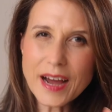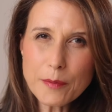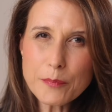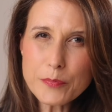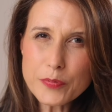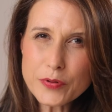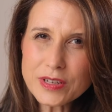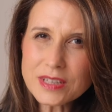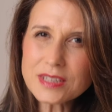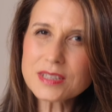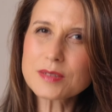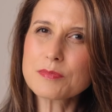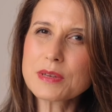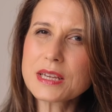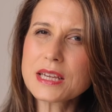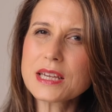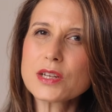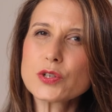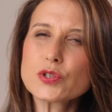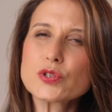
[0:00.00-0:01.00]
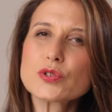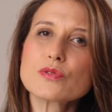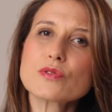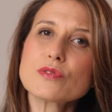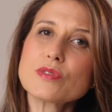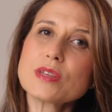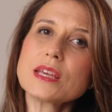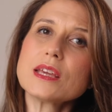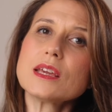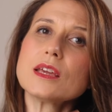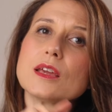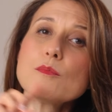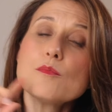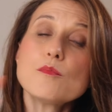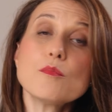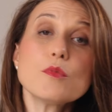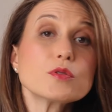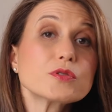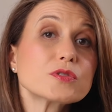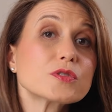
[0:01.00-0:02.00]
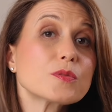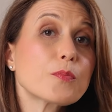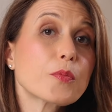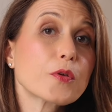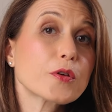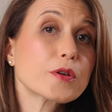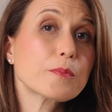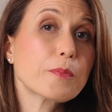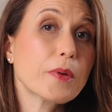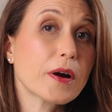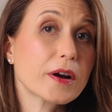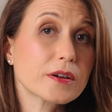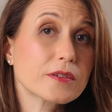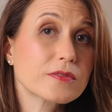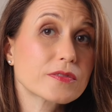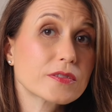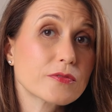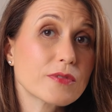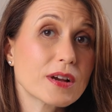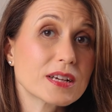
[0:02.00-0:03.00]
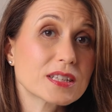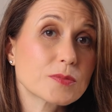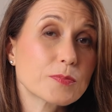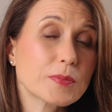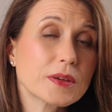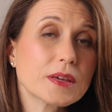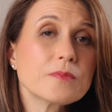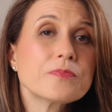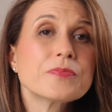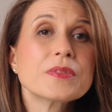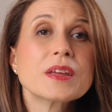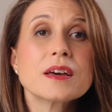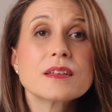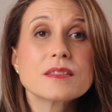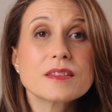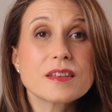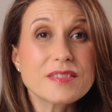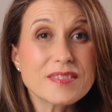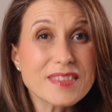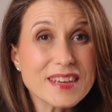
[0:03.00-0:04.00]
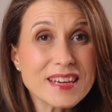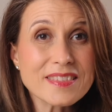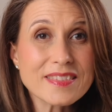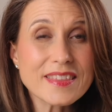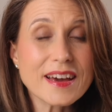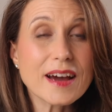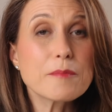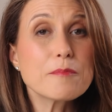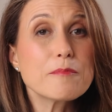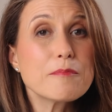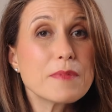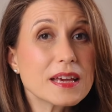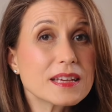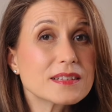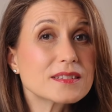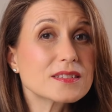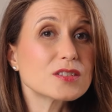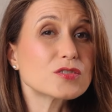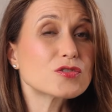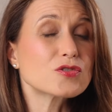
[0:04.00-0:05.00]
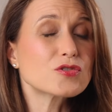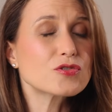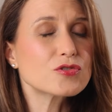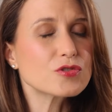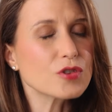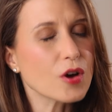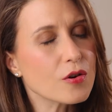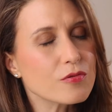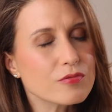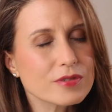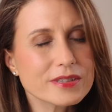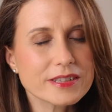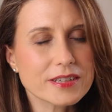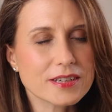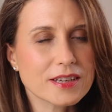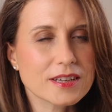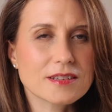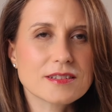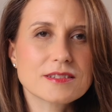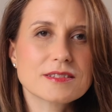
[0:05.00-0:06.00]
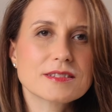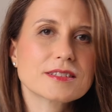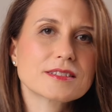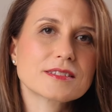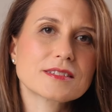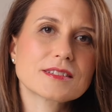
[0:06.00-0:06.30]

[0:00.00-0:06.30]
that brings me to the most important part of the recipe, the thing that makes it so ridiculously